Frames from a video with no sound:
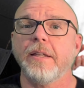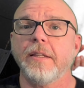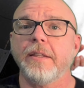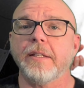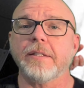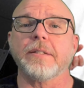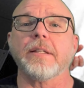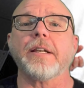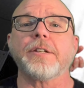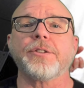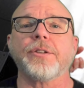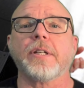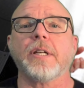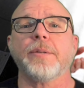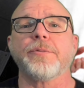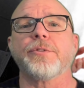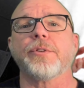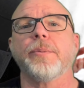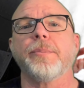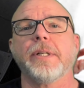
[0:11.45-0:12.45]
This lecture
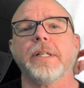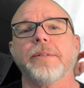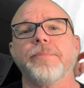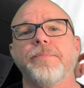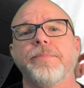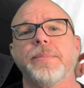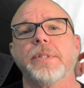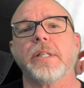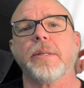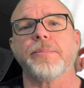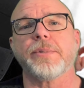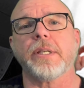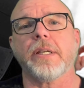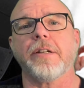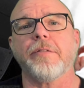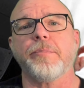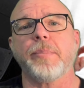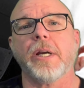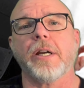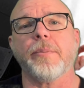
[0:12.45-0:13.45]
comes from a subset
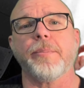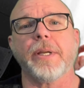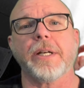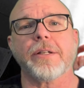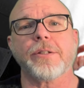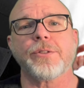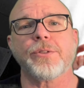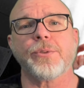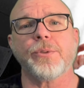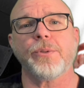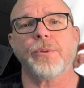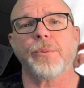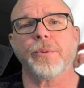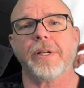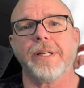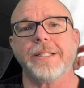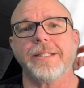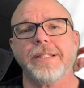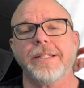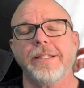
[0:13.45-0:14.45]
of paramedic school where
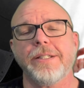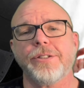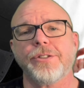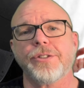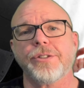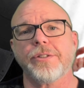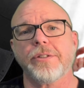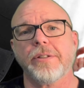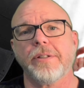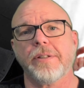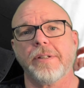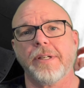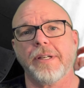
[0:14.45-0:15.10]
I teach.